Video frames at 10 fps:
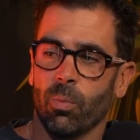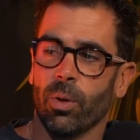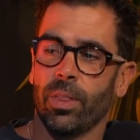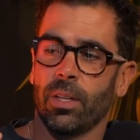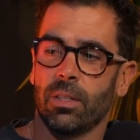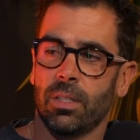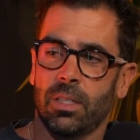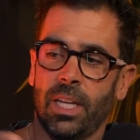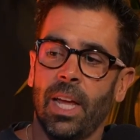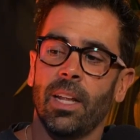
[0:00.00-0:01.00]
Well, the
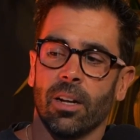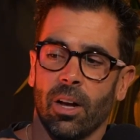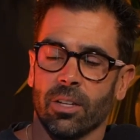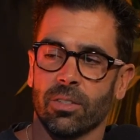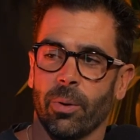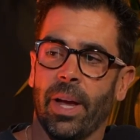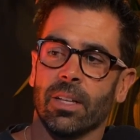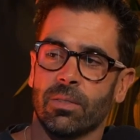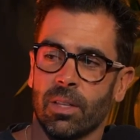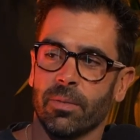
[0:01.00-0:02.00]
tenant also
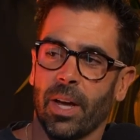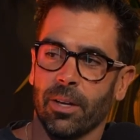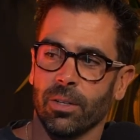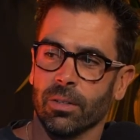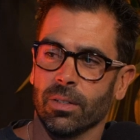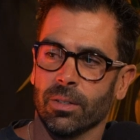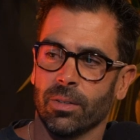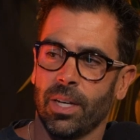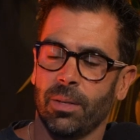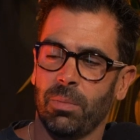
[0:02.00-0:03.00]
adds to the value,
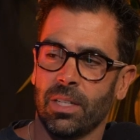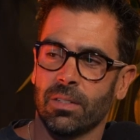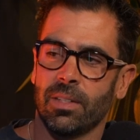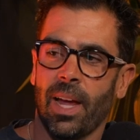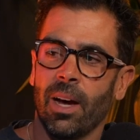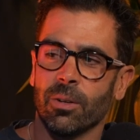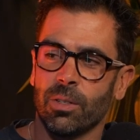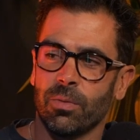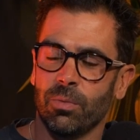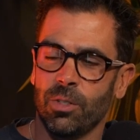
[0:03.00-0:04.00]
right? Because now
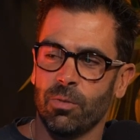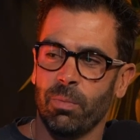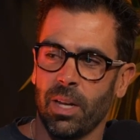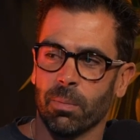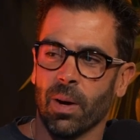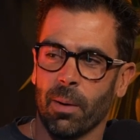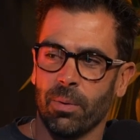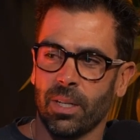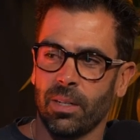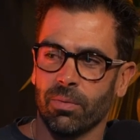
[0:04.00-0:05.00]
you've made a
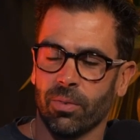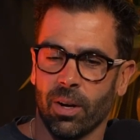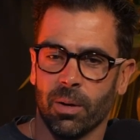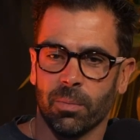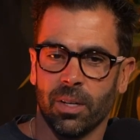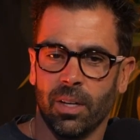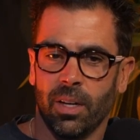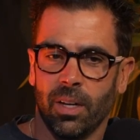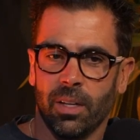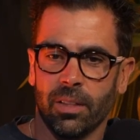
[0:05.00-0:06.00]
property from
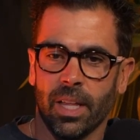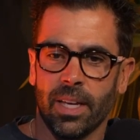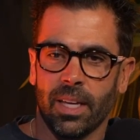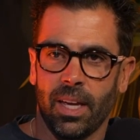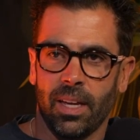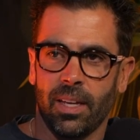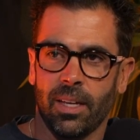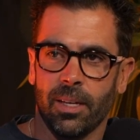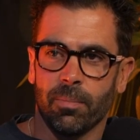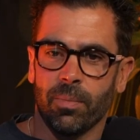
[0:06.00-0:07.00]
like
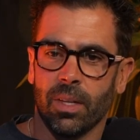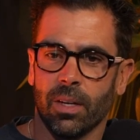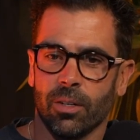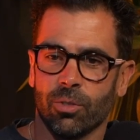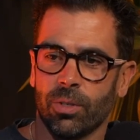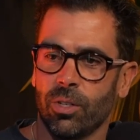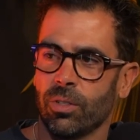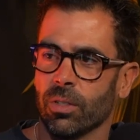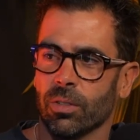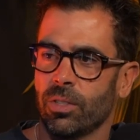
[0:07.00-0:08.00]
a traditional,